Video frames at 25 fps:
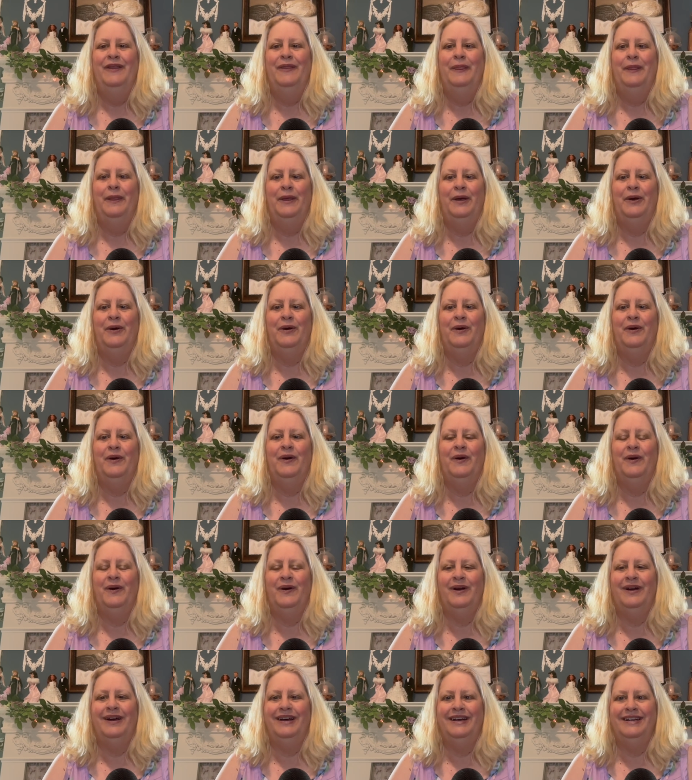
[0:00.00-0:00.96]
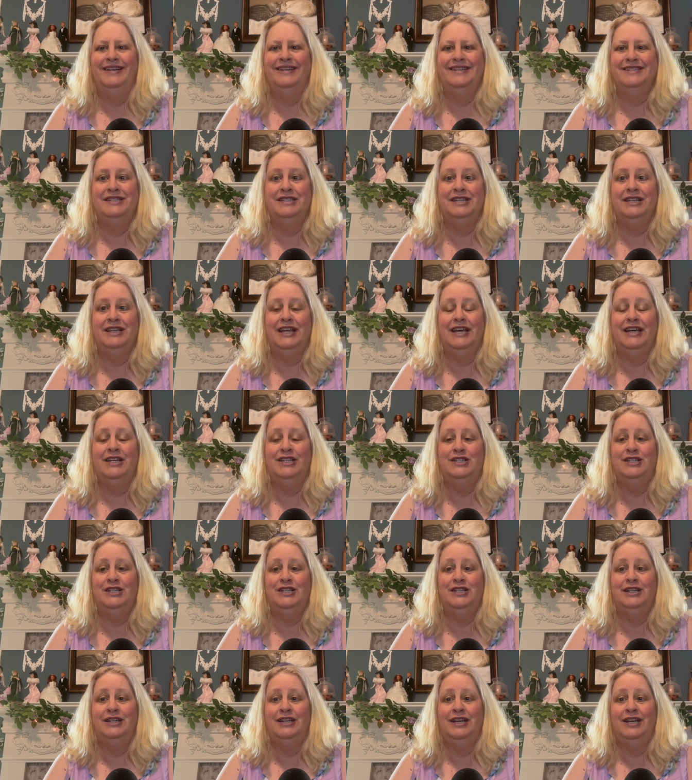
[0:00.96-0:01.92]
There are a
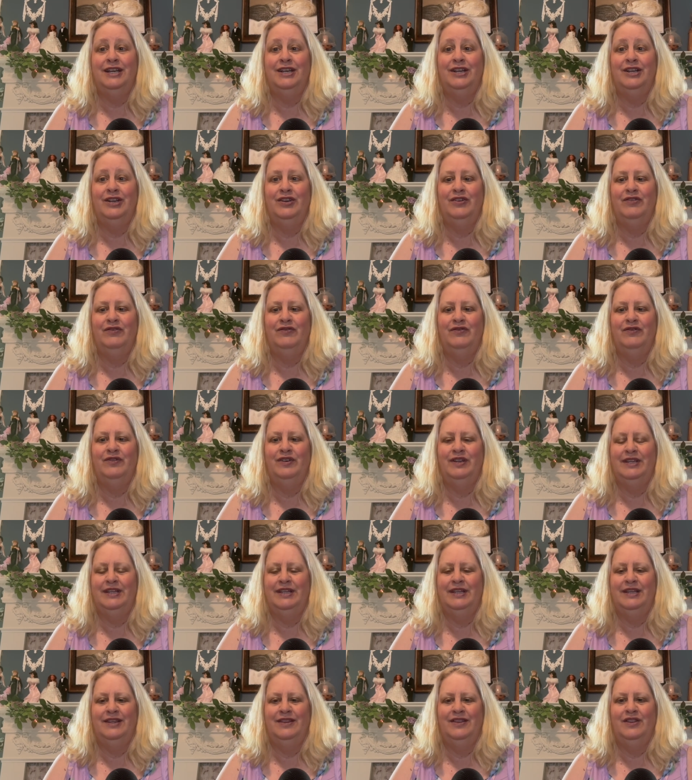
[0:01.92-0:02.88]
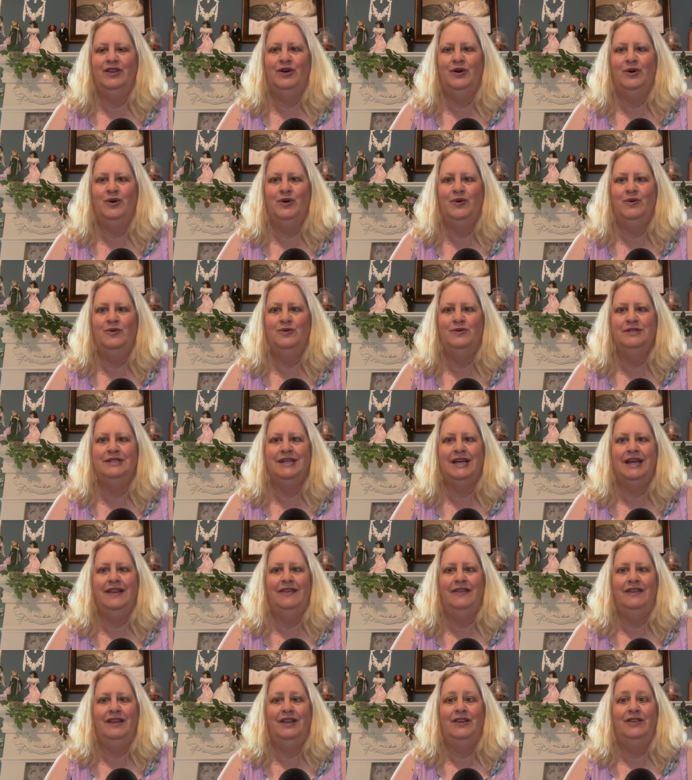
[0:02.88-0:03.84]
selection of those,
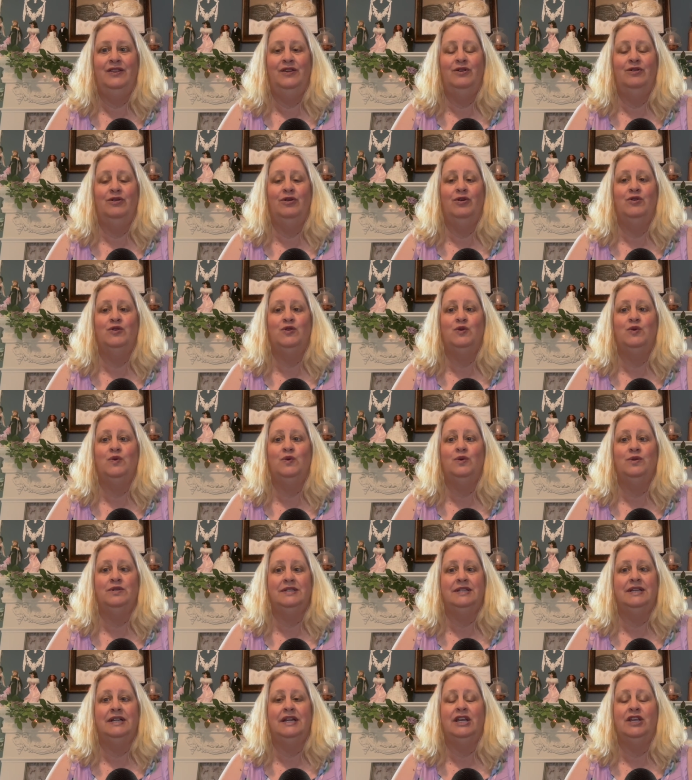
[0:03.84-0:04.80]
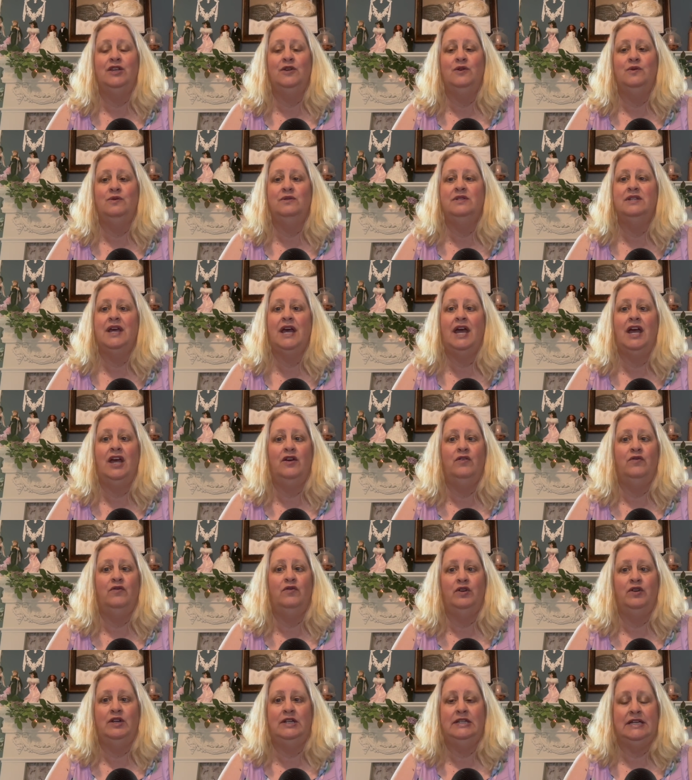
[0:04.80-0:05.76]
and then there are tools that I use
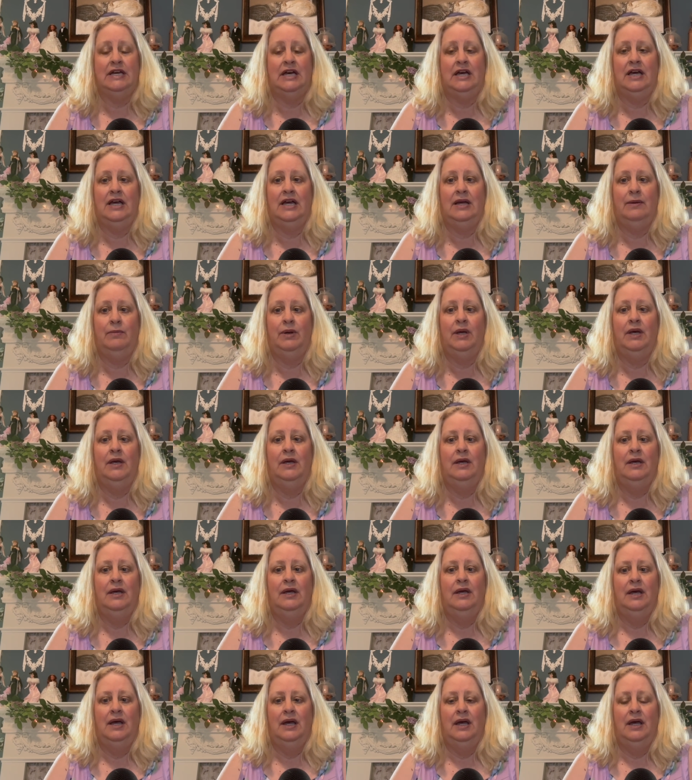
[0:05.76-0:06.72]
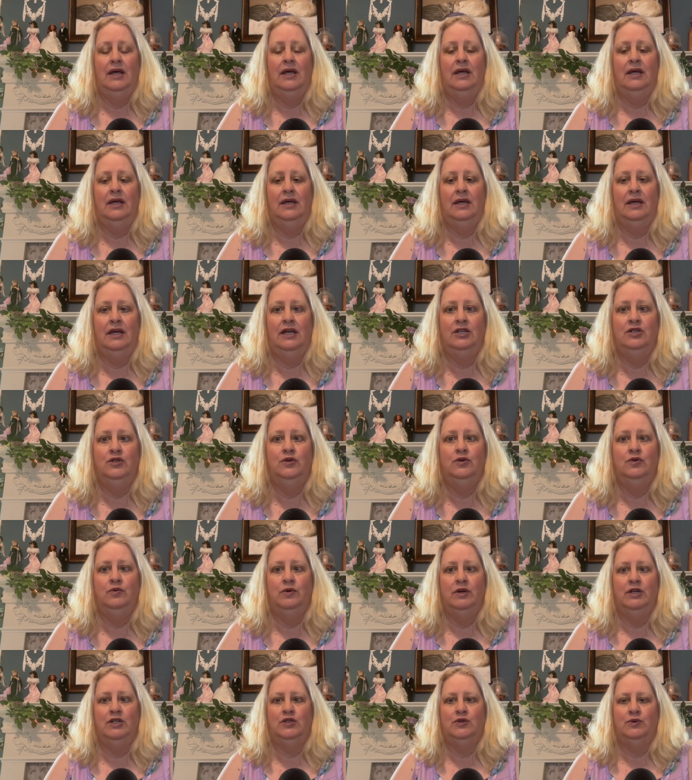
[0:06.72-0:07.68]
every time I do
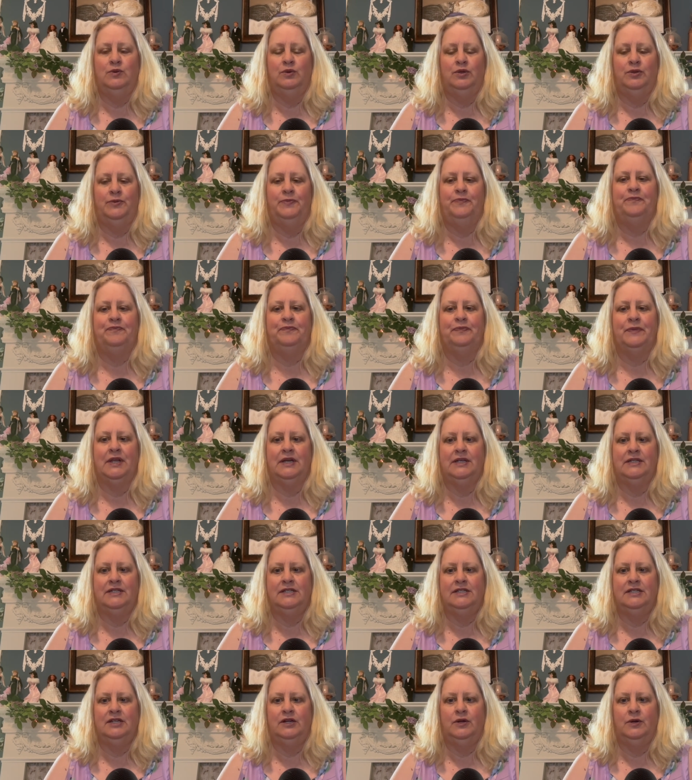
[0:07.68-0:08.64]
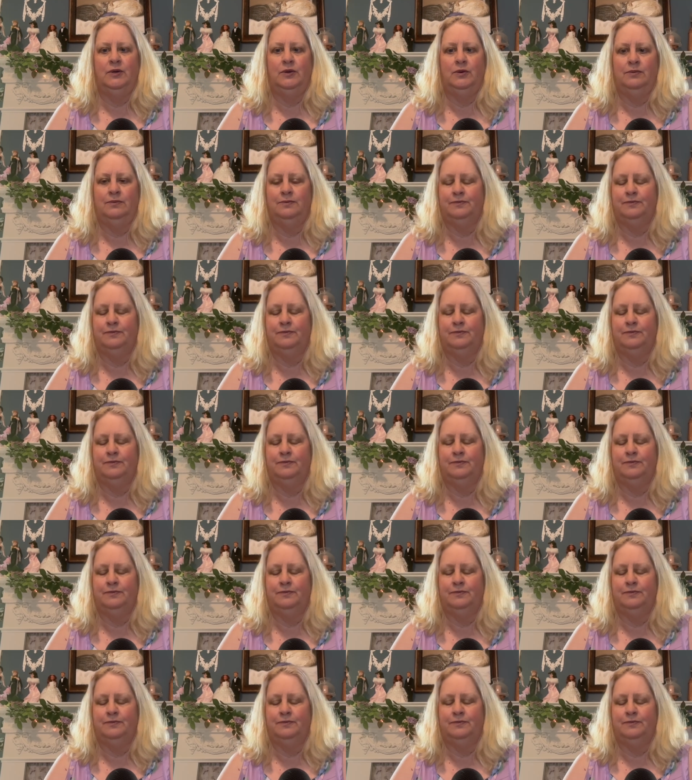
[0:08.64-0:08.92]
ritual. So